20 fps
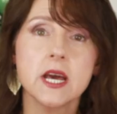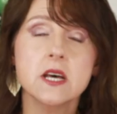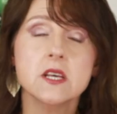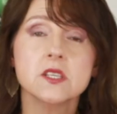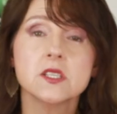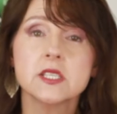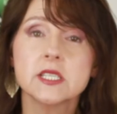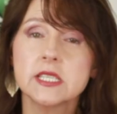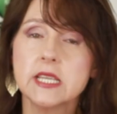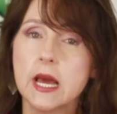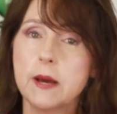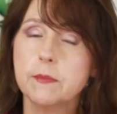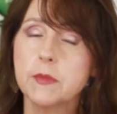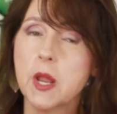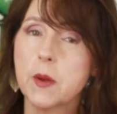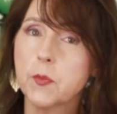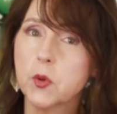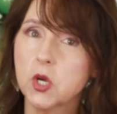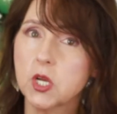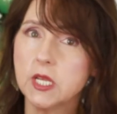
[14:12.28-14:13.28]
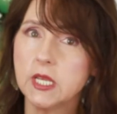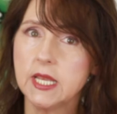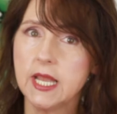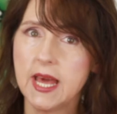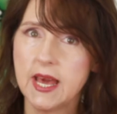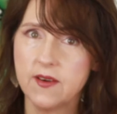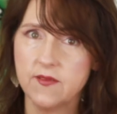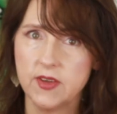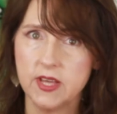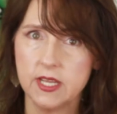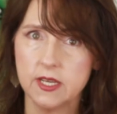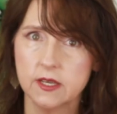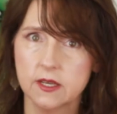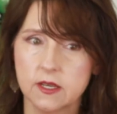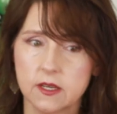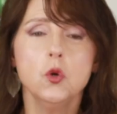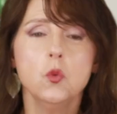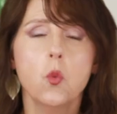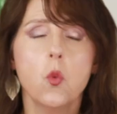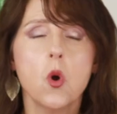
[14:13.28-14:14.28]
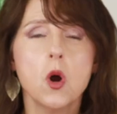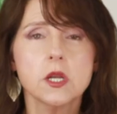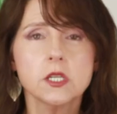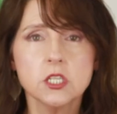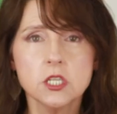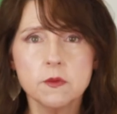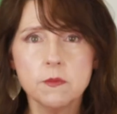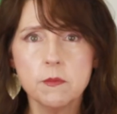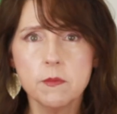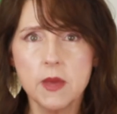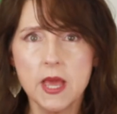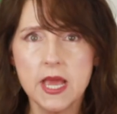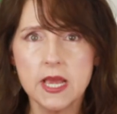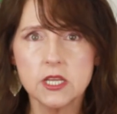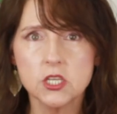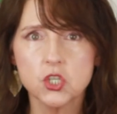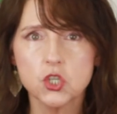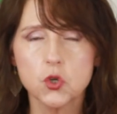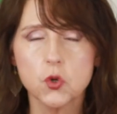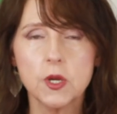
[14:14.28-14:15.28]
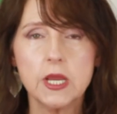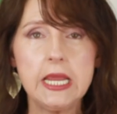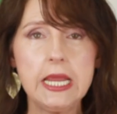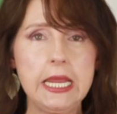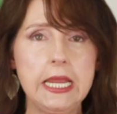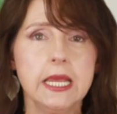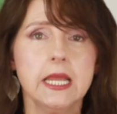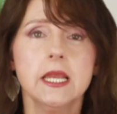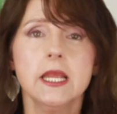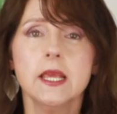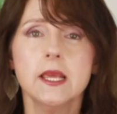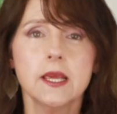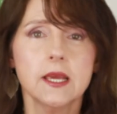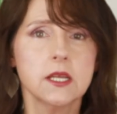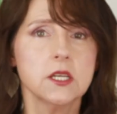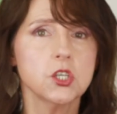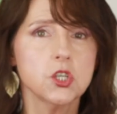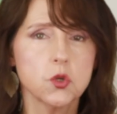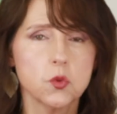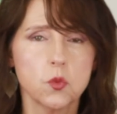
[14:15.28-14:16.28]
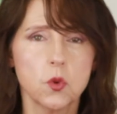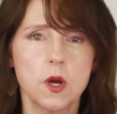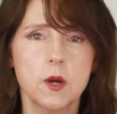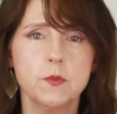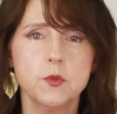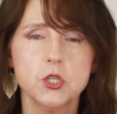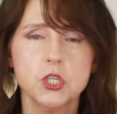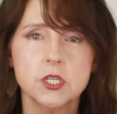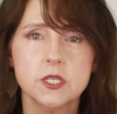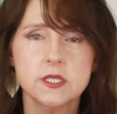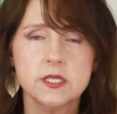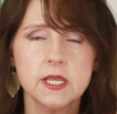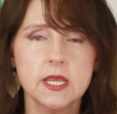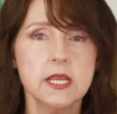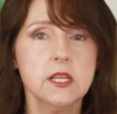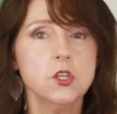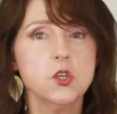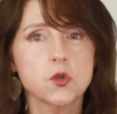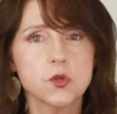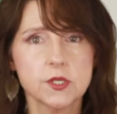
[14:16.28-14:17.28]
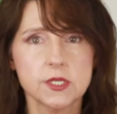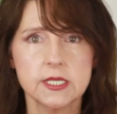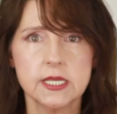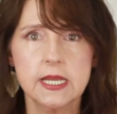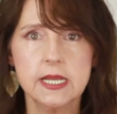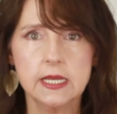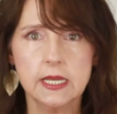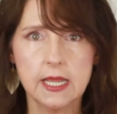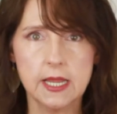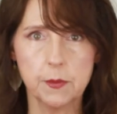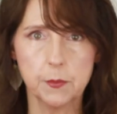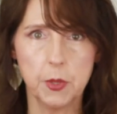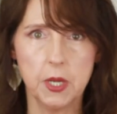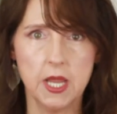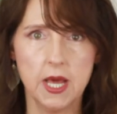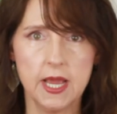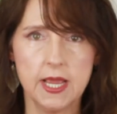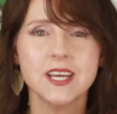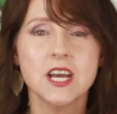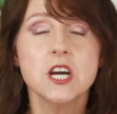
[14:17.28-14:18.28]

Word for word: Step number 11, you want to measure any interruptions in your ceiling plane.